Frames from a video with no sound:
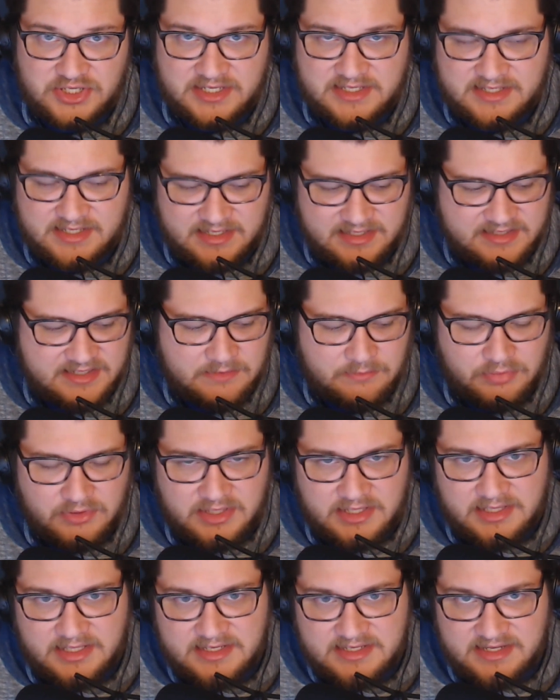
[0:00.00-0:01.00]
It's
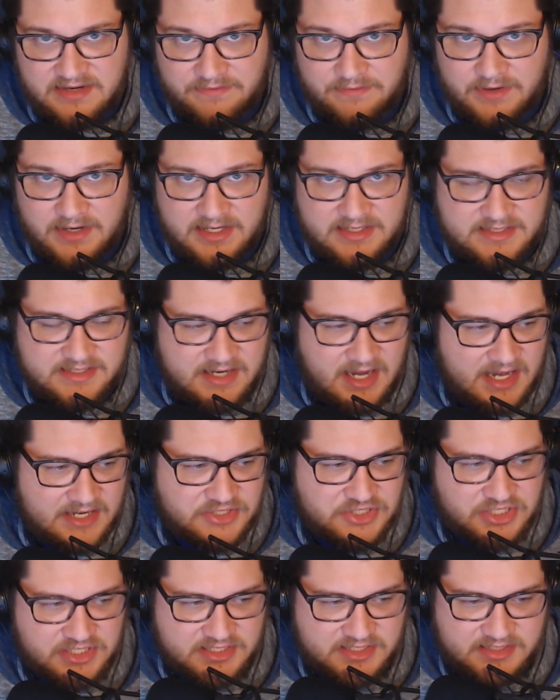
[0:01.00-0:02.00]
completely different. It's not
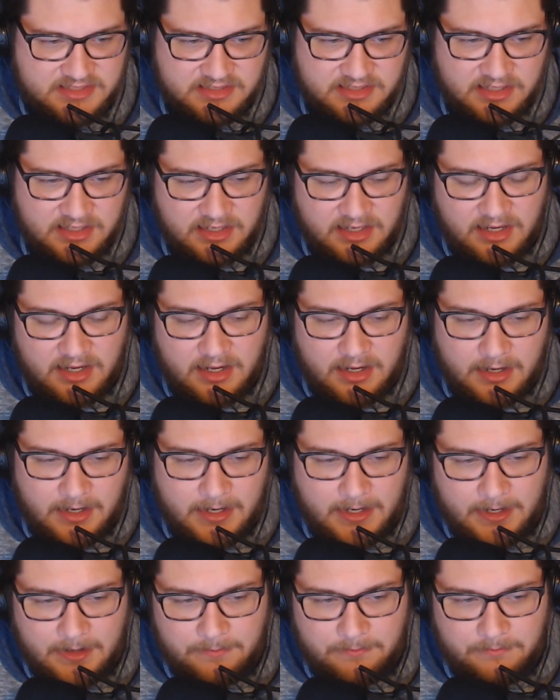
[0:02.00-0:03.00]
just
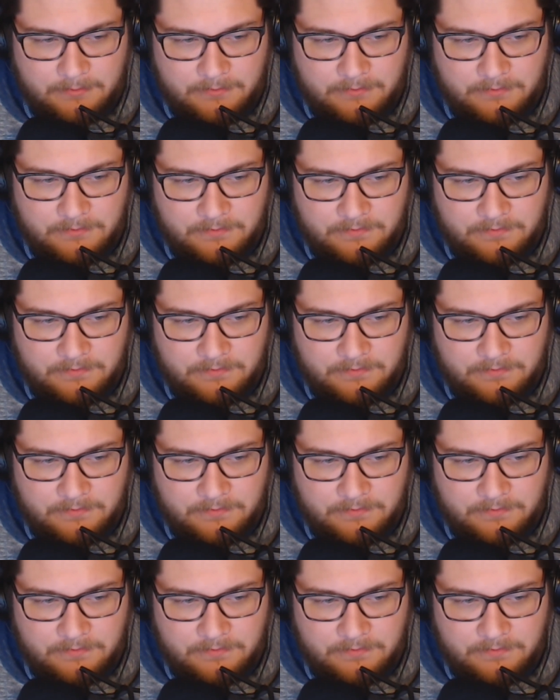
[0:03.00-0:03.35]
they